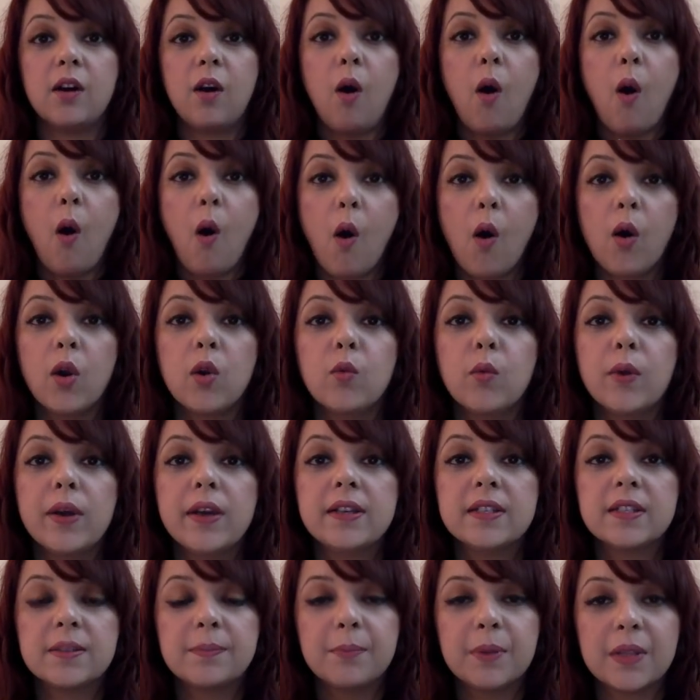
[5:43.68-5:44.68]

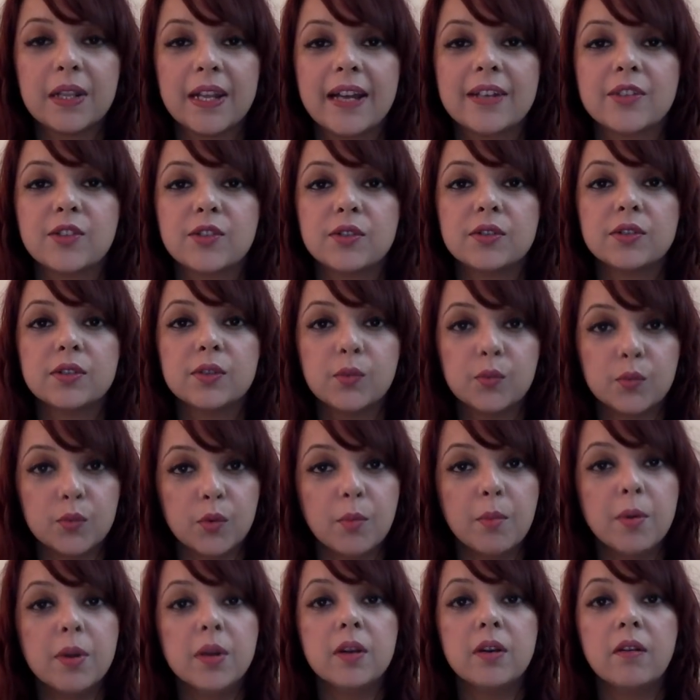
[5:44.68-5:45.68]
always pleasure the
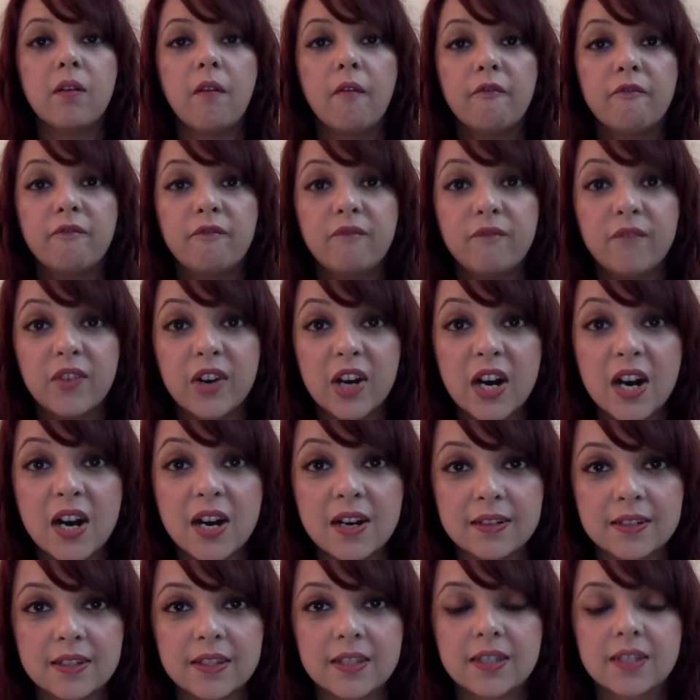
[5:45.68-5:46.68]
woman
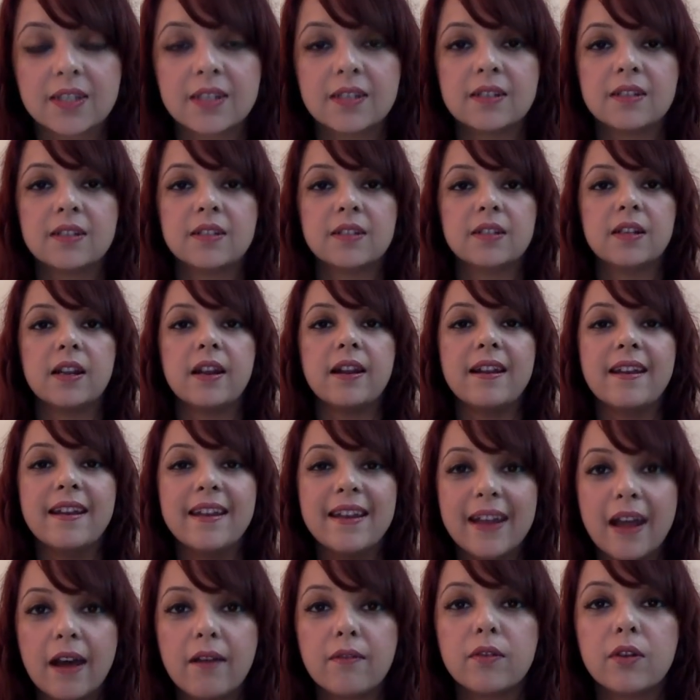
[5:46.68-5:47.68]
first.
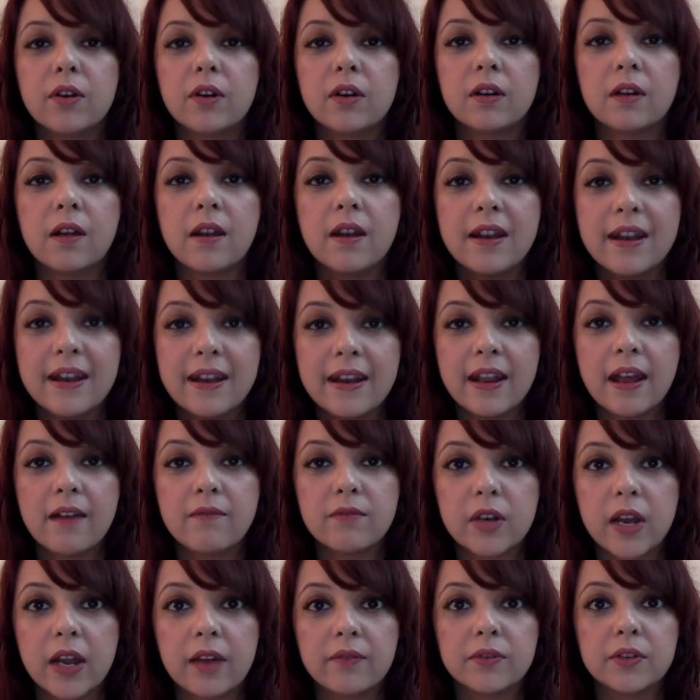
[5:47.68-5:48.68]
Never,
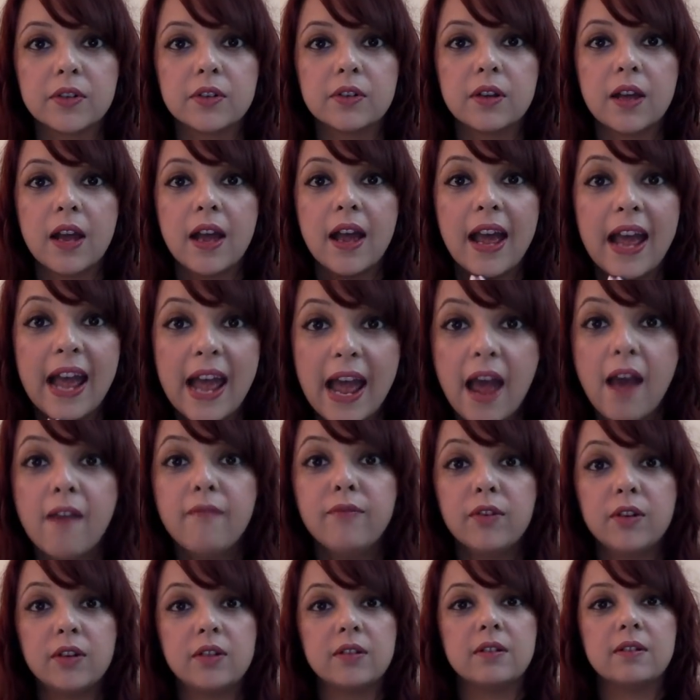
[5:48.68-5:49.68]
never, ever,
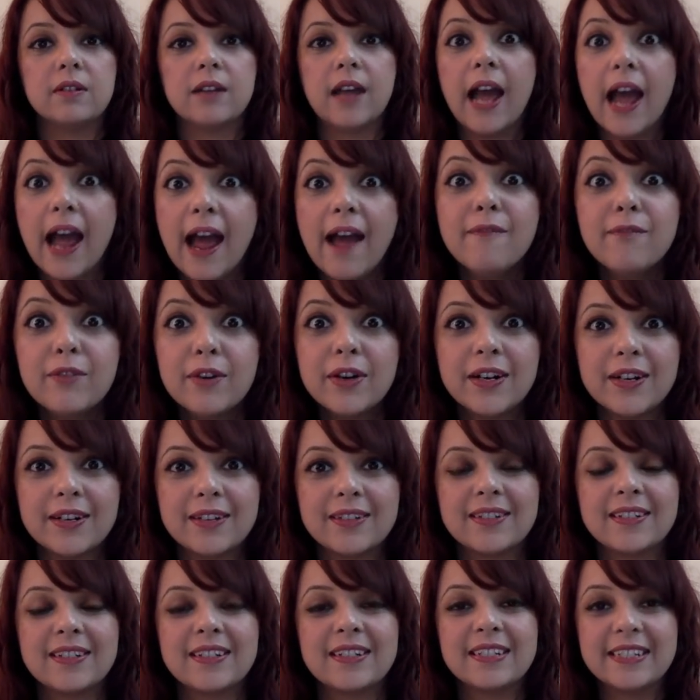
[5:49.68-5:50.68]
ever, ever
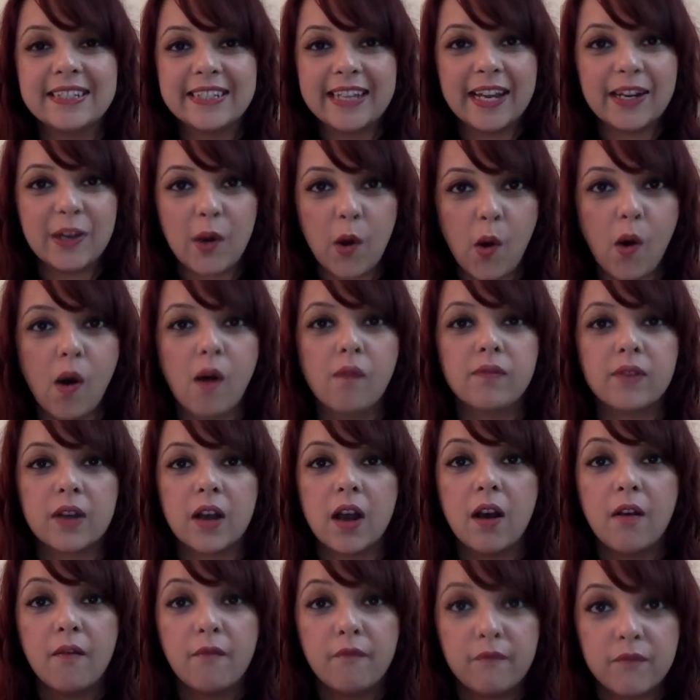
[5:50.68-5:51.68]
get off
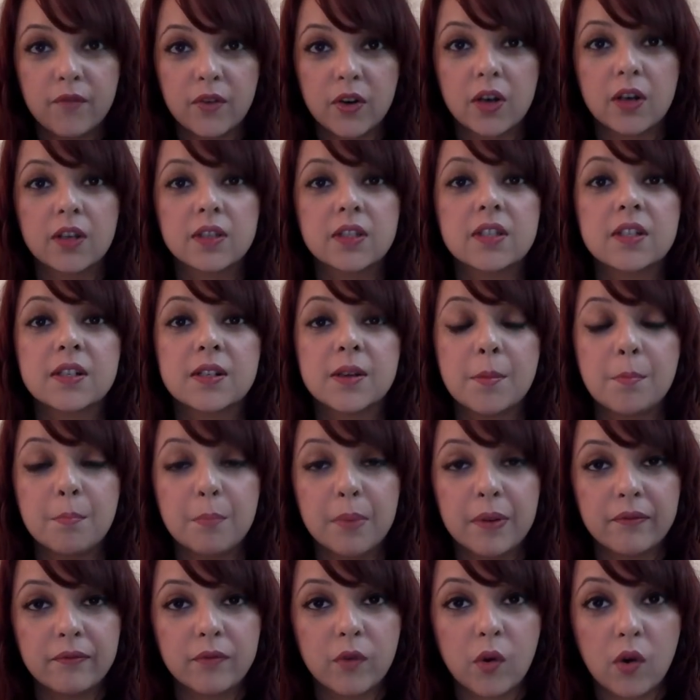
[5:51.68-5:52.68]
first
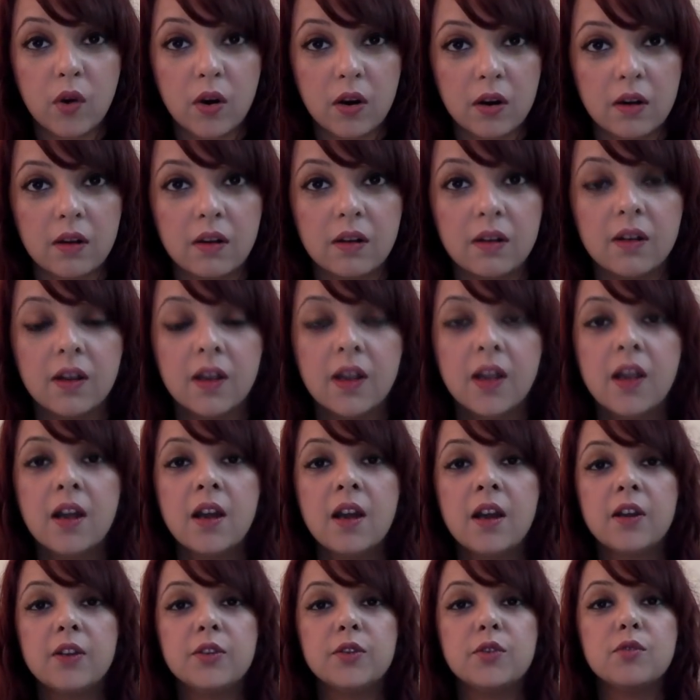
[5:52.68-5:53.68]
before her.
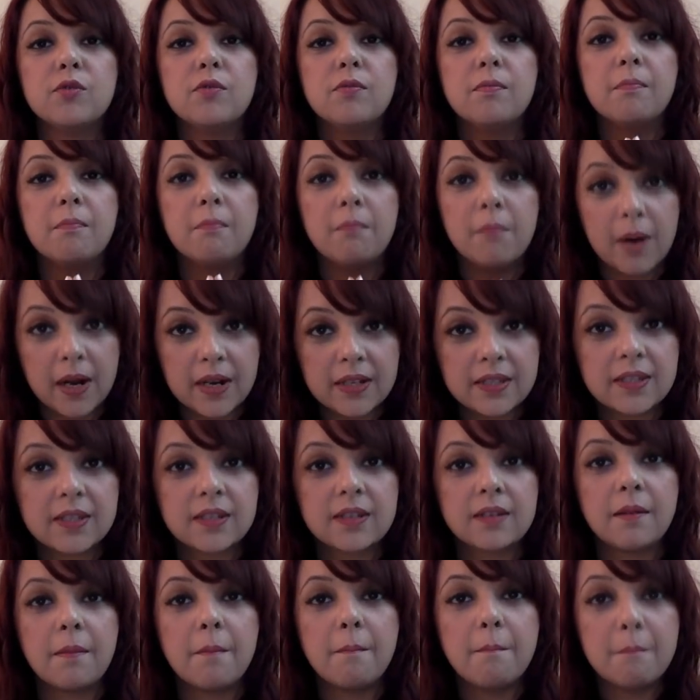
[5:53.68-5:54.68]
You
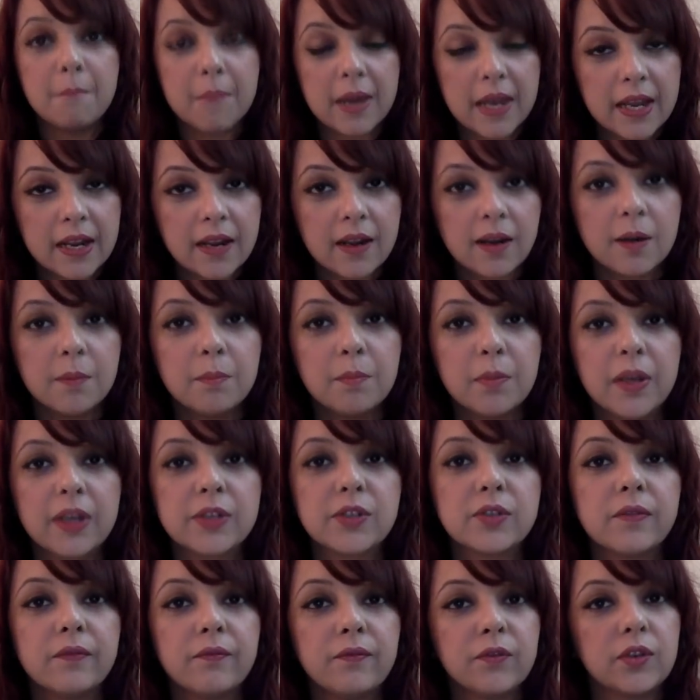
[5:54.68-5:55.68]
must make her
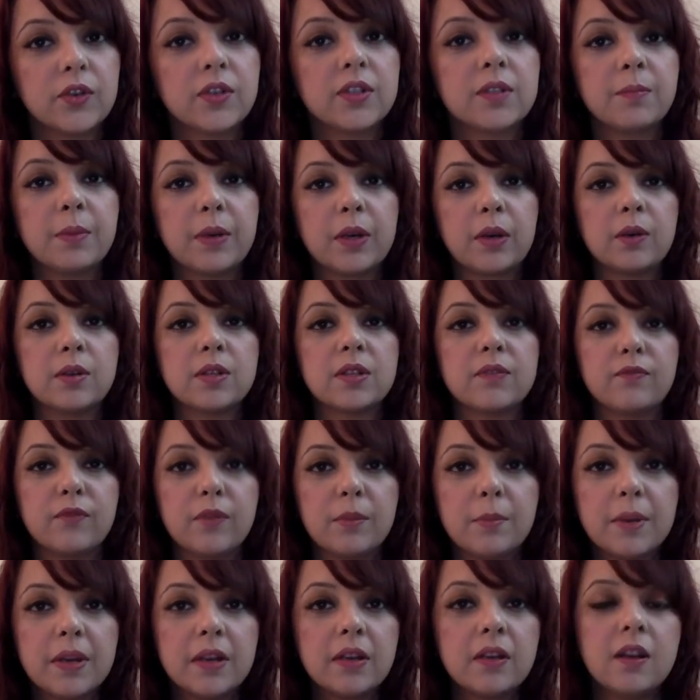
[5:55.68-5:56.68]
pleasure first, because
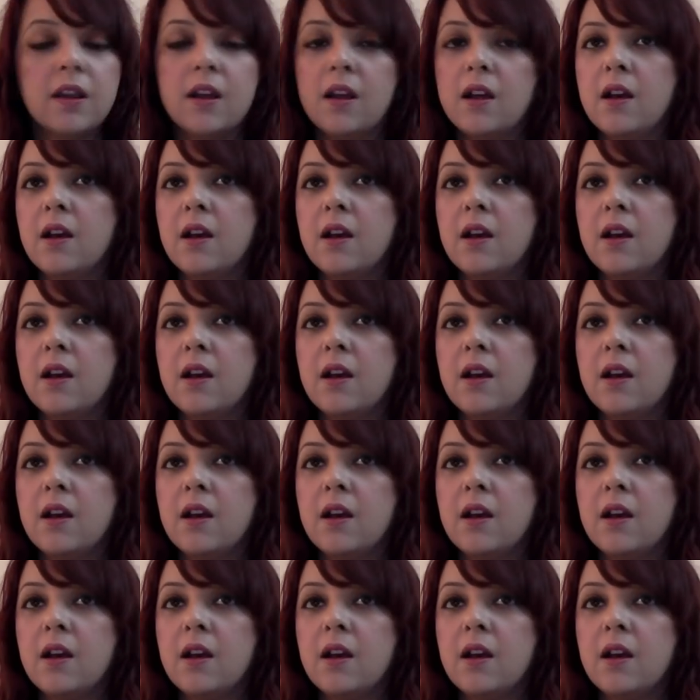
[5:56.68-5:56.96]
women,